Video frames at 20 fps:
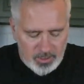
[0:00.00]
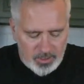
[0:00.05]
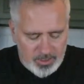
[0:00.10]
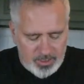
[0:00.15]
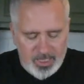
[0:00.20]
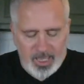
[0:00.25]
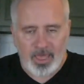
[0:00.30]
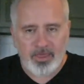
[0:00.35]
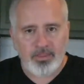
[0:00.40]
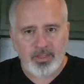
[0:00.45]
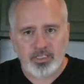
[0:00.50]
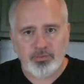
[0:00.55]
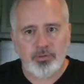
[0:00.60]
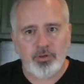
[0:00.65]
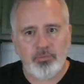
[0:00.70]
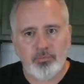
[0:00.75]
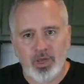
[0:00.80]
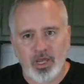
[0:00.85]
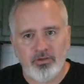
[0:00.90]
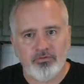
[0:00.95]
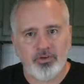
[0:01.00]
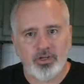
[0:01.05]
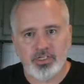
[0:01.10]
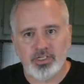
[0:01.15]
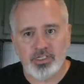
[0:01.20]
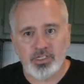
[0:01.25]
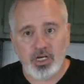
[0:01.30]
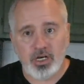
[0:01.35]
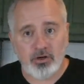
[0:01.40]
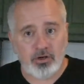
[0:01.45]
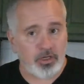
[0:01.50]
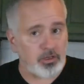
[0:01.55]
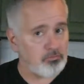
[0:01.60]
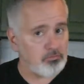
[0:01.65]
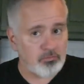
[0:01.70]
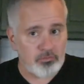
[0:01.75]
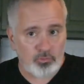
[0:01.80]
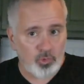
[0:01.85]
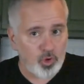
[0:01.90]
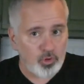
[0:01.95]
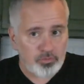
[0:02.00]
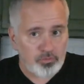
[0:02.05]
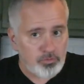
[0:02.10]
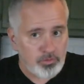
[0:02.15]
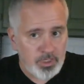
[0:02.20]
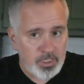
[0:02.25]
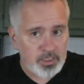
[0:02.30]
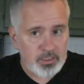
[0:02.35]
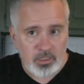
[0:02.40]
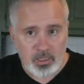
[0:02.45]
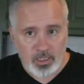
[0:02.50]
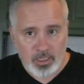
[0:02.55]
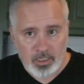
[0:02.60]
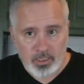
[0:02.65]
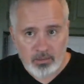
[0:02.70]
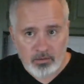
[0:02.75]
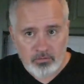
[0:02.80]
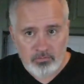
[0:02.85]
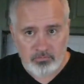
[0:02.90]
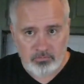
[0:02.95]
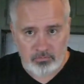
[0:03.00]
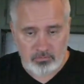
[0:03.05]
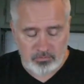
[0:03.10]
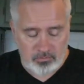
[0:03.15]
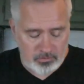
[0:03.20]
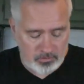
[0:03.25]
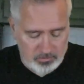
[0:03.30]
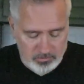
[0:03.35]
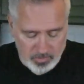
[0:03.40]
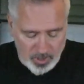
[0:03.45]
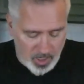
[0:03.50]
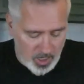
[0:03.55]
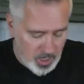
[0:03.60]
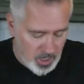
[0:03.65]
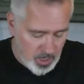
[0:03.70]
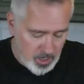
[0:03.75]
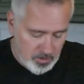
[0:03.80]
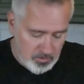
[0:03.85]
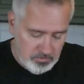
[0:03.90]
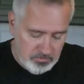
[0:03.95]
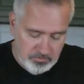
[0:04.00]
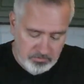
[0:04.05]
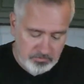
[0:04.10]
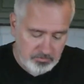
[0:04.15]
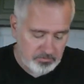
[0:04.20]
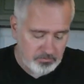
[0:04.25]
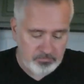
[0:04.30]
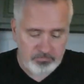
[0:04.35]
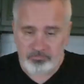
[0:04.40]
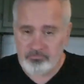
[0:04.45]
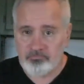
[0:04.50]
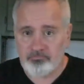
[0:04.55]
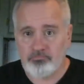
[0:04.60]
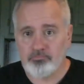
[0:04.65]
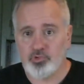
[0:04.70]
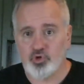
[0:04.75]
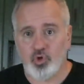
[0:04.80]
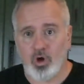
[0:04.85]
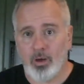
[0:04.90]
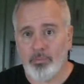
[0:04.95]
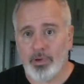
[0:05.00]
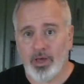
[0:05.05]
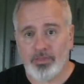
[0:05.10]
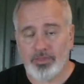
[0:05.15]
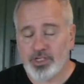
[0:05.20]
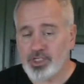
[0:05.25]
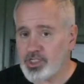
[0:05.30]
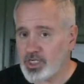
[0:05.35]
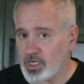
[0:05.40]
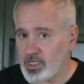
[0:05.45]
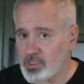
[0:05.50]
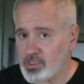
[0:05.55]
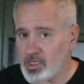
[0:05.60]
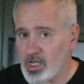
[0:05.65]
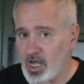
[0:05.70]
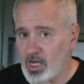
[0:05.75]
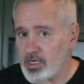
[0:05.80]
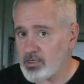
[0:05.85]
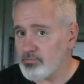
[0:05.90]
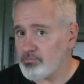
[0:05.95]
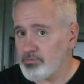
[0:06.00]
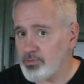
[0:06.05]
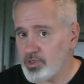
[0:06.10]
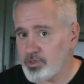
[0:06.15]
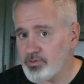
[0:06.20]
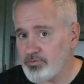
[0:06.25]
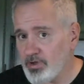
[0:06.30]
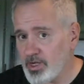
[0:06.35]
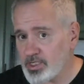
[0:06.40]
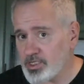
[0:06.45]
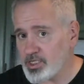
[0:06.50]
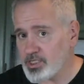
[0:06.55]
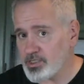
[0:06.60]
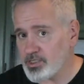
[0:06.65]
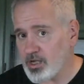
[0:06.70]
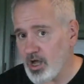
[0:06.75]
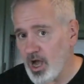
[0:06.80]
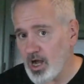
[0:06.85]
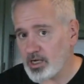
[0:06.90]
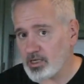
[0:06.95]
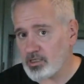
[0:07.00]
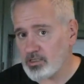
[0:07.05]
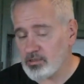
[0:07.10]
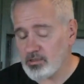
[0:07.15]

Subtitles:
Can this be made vegetarian? Well, easily. Swap out the chicken stock, use veggie stock.